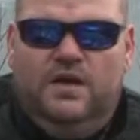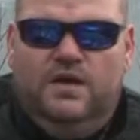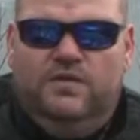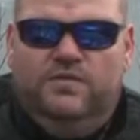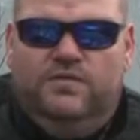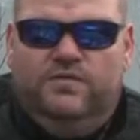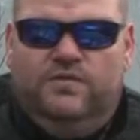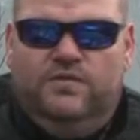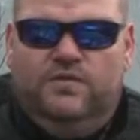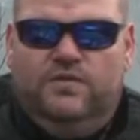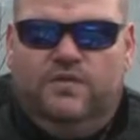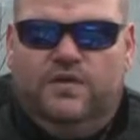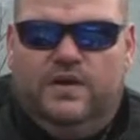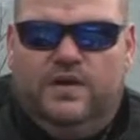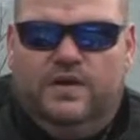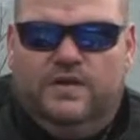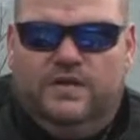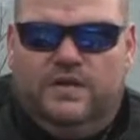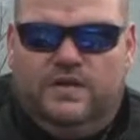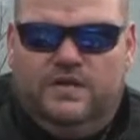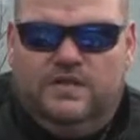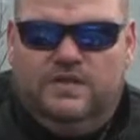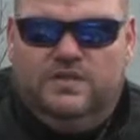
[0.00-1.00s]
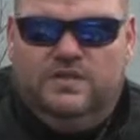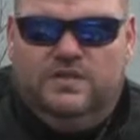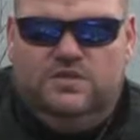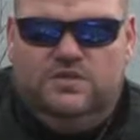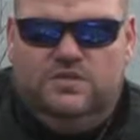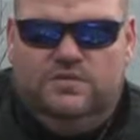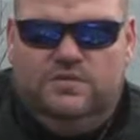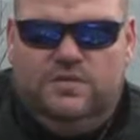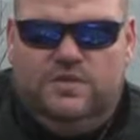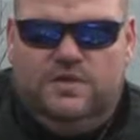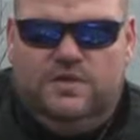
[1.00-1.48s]
for a
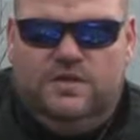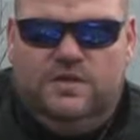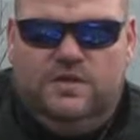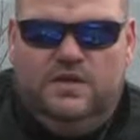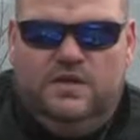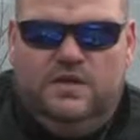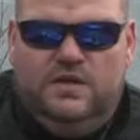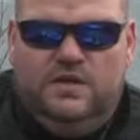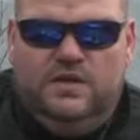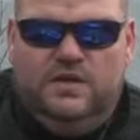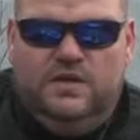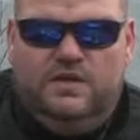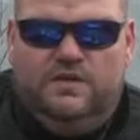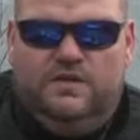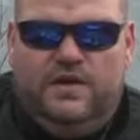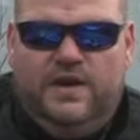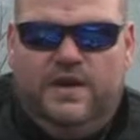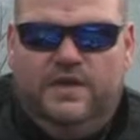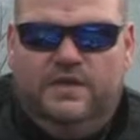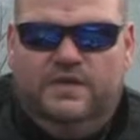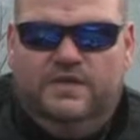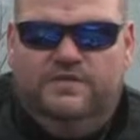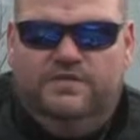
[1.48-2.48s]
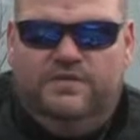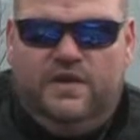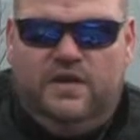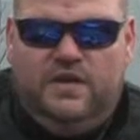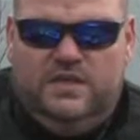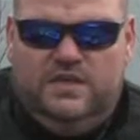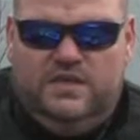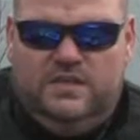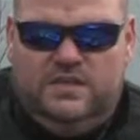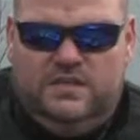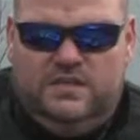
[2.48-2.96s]
consumer grade
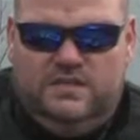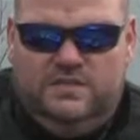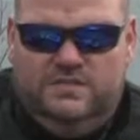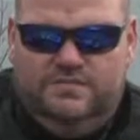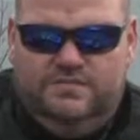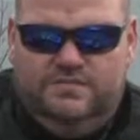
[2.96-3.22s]
device.